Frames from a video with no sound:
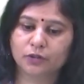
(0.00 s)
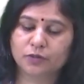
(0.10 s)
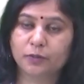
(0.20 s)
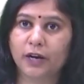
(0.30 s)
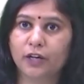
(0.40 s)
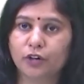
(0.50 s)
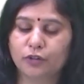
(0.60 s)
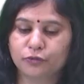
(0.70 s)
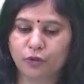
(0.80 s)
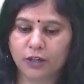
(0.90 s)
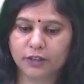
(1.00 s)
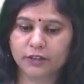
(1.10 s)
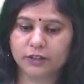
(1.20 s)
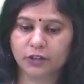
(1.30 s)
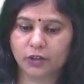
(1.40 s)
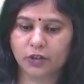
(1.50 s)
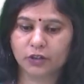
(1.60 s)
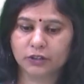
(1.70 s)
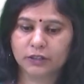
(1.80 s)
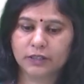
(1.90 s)
spread of water
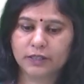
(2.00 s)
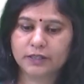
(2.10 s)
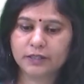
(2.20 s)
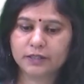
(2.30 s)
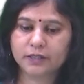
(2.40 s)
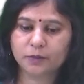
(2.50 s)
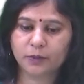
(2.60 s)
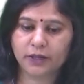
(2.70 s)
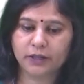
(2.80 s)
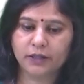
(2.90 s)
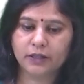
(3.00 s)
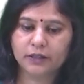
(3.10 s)
or disease spread.